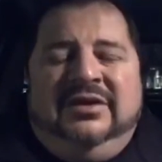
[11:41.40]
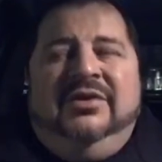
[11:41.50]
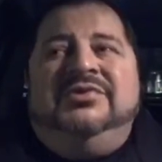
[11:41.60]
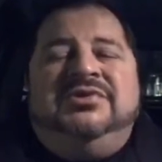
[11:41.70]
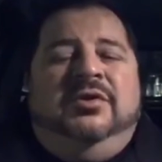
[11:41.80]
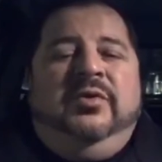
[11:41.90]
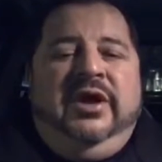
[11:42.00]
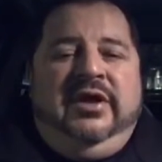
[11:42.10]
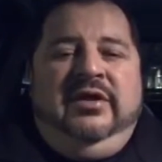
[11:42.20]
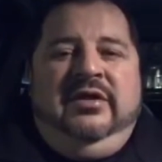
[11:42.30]
goes their
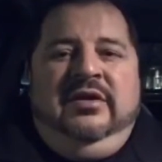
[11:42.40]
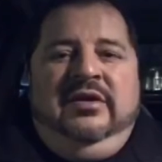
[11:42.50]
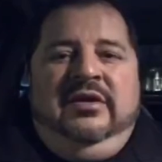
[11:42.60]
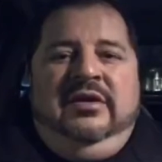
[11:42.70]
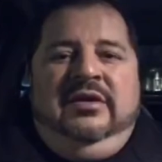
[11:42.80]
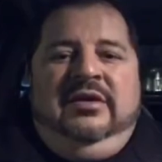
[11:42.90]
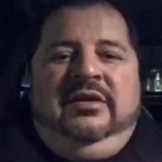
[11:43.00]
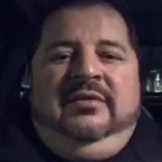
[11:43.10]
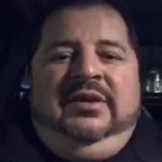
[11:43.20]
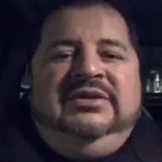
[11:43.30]
way.
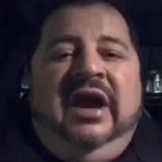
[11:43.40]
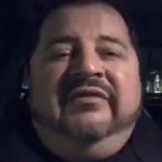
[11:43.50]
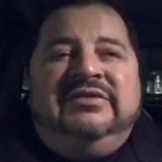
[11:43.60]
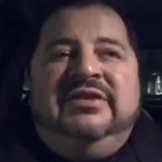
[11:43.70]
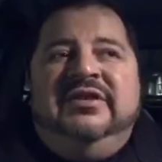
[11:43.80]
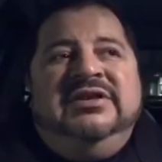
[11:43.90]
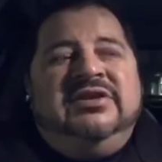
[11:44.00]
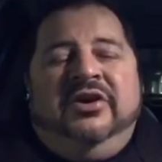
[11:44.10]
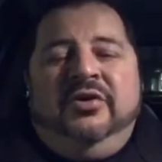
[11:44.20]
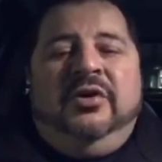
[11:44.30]
Because obviously
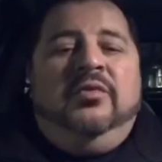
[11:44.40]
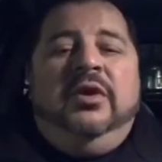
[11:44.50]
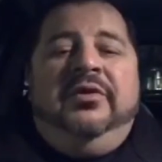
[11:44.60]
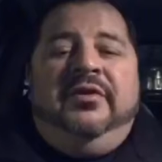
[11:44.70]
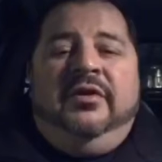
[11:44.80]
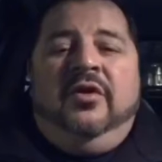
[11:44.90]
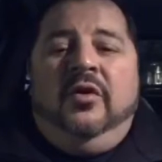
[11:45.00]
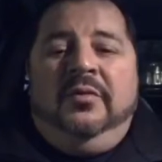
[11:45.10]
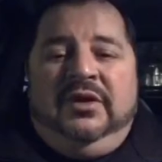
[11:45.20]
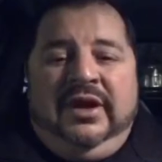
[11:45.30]
things aren't going well in their
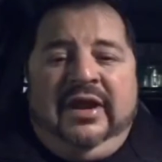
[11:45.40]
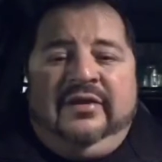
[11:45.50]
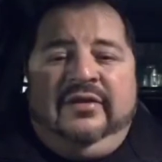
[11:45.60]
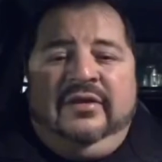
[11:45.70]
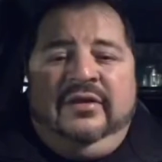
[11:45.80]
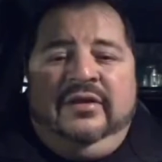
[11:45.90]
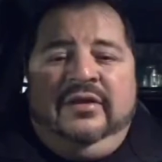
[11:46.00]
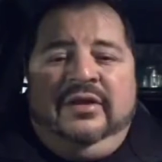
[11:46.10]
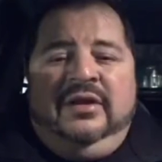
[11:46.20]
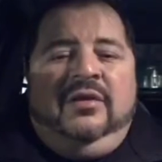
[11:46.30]
homeland.
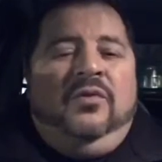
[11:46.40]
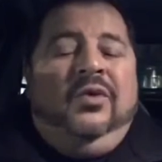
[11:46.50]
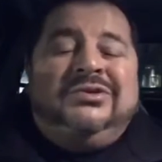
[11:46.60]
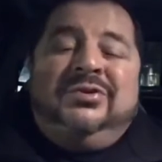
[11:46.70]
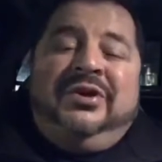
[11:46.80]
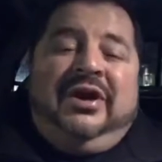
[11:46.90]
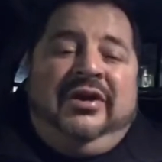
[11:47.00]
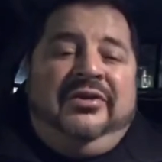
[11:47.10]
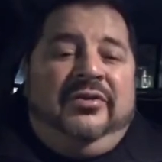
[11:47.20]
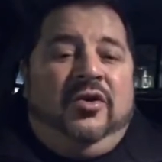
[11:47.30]
What's going
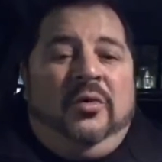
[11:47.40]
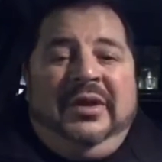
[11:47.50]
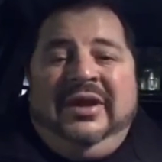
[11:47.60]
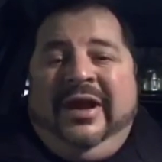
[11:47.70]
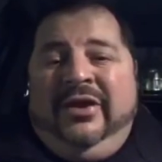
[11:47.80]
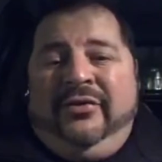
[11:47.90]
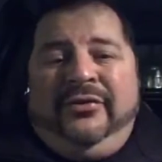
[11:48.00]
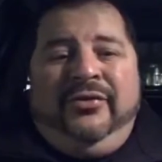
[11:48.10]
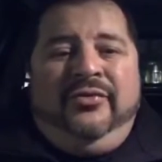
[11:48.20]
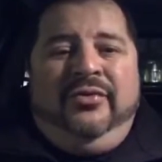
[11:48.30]
on in their homeland? I
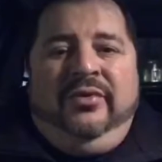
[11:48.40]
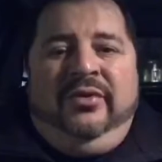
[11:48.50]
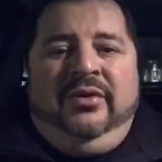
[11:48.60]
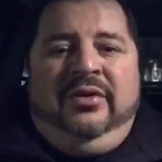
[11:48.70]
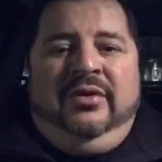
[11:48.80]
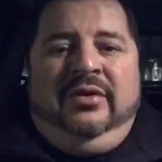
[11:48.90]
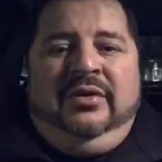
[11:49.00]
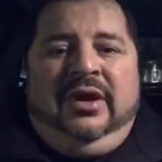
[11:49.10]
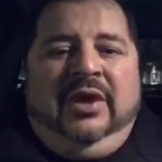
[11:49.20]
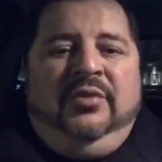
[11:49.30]
don't know.
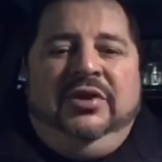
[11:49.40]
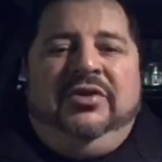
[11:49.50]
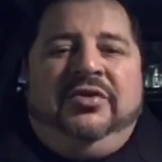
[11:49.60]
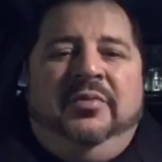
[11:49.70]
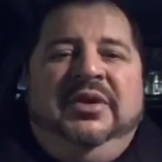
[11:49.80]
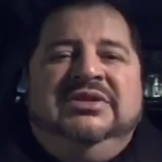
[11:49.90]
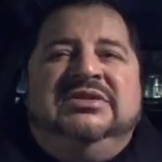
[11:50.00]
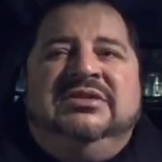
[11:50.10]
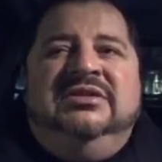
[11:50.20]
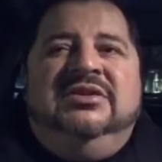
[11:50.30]
I really don't know
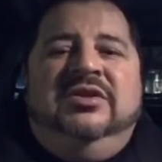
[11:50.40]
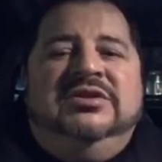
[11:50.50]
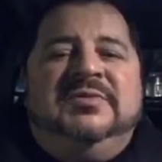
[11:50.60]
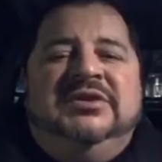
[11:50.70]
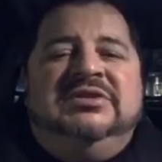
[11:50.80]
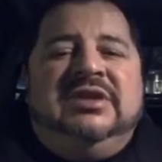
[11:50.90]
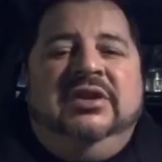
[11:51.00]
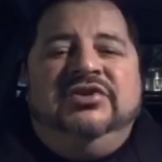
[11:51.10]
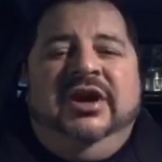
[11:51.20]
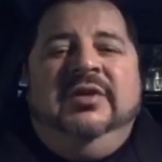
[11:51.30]
because, as much as
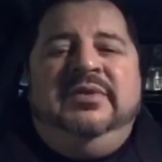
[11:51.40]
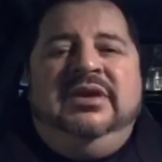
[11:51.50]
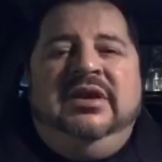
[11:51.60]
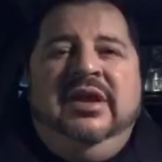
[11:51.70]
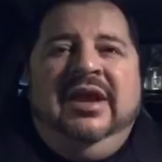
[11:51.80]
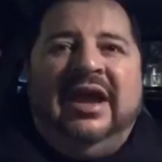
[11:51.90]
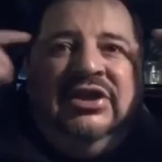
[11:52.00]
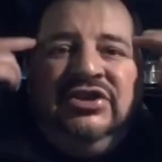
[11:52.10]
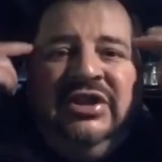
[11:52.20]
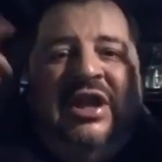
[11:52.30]
I try to be
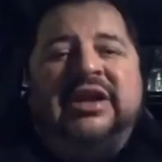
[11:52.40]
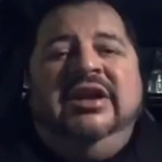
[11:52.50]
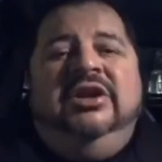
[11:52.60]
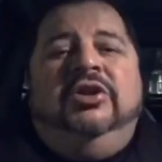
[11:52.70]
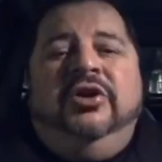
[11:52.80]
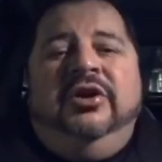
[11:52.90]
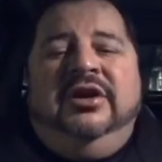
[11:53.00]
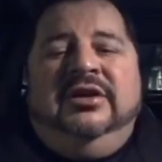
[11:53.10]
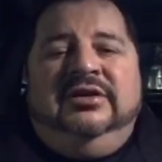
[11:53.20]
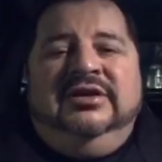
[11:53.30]
educated and
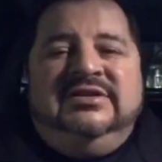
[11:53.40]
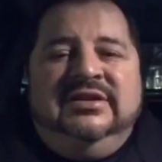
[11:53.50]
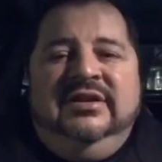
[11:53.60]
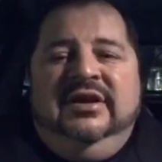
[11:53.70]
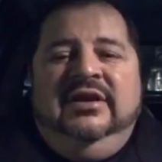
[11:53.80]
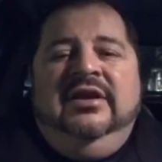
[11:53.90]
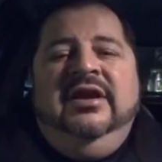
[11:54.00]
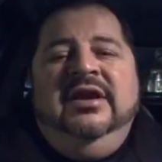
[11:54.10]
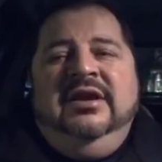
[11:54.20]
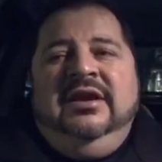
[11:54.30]
learn and listen and
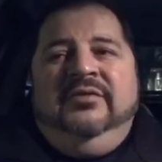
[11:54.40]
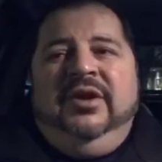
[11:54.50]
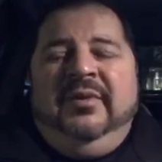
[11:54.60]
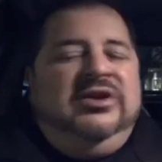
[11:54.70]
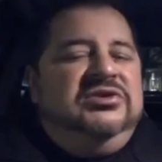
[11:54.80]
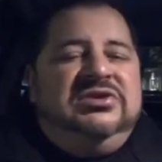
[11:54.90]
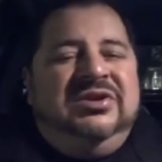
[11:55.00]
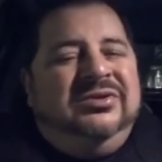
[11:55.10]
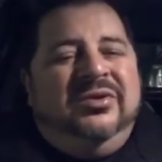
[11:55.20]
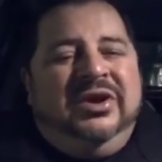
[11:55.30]
read about, you
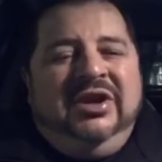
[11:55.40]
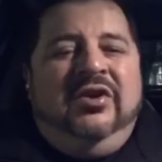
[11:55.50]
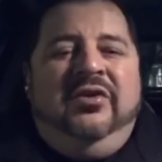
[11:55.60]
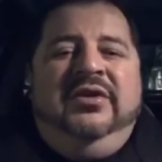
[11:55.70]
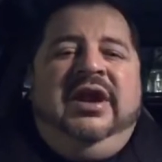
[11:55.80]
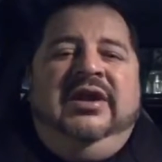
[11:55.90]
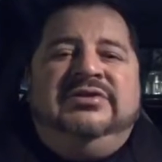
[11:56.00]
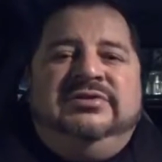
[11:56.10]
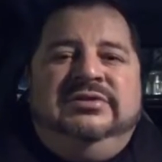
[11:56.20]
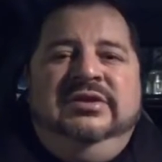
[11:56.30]
still don't get all the
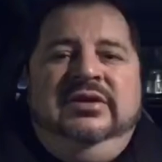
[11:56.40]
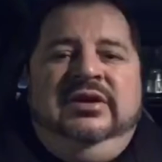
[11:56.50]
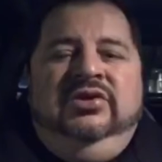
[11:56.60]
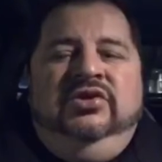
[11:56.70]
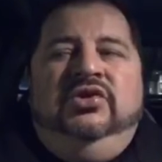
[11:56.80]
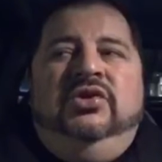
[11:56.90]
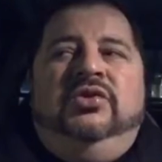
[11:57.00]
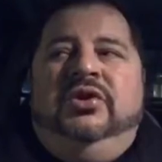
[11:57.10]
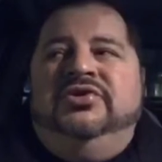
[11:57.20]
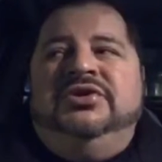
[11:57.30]
answers. You
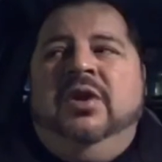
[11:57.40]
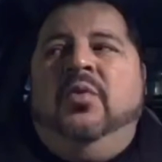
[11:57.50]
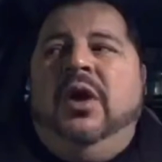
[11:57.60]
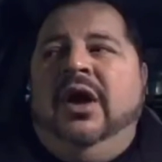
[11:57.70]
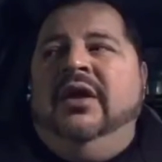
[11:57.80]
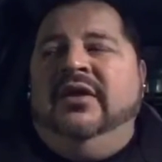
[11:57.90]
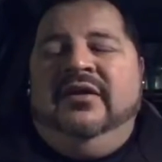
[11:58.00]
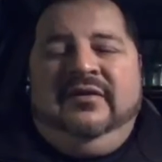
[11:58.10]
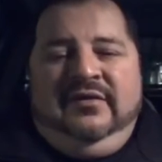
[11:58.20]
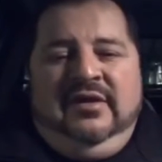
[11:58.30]
don't understand why it
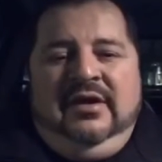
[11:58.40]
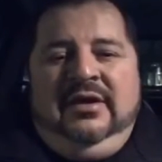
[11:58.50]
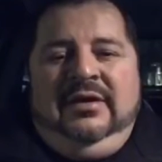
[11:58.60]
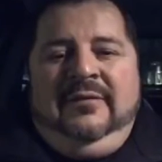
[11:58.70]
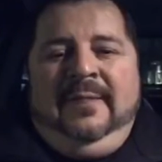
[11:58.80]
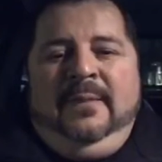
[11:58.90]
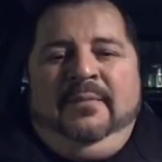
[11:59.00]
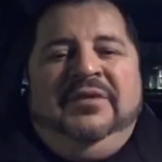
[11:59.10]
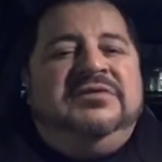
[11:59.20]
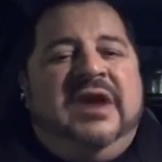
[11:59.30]
is.
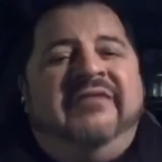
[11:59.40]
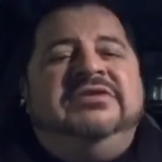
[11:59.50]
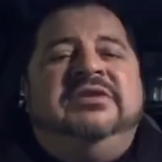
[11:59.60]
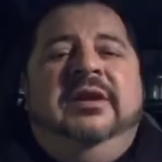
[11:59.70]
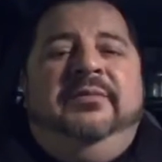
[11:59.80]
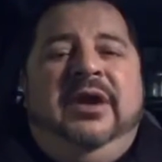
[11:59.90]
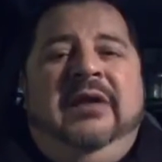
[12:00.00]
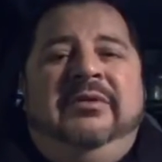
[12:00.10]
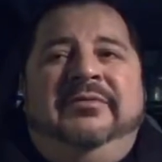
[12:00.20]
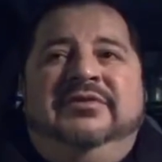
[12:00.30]
But there's obviously a
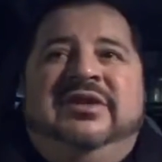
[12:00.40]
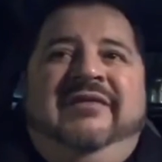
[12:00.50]
problem. There's